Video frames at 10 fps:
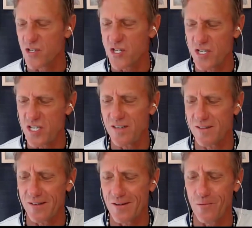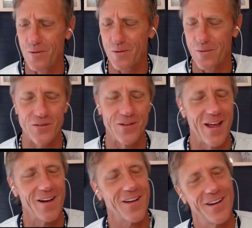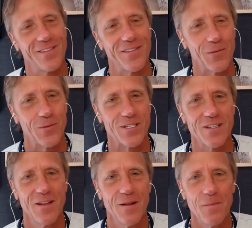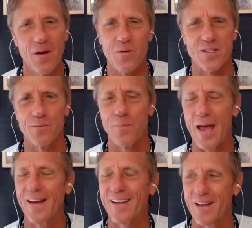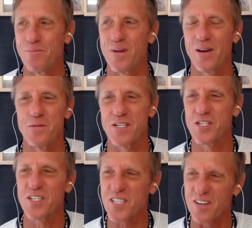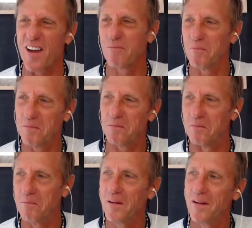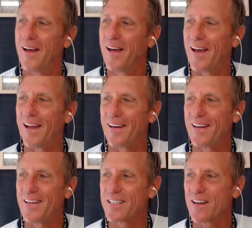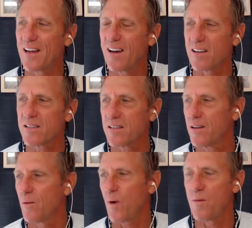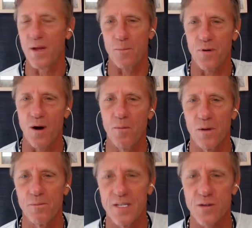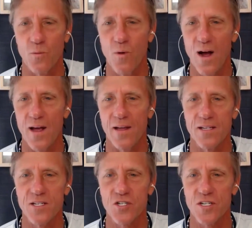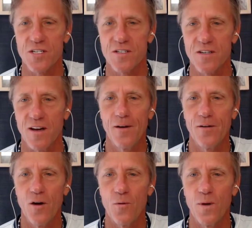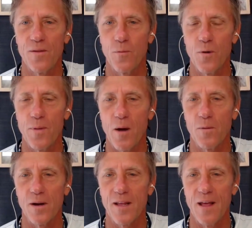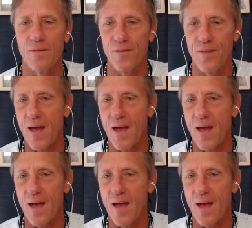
oh shit you know what do we do now kind of thing was i wasn't panicking but yep. it was just like mm and he's like, oh, it won't be a problem. There's a way. It's just, I don't know whether we'll be able to get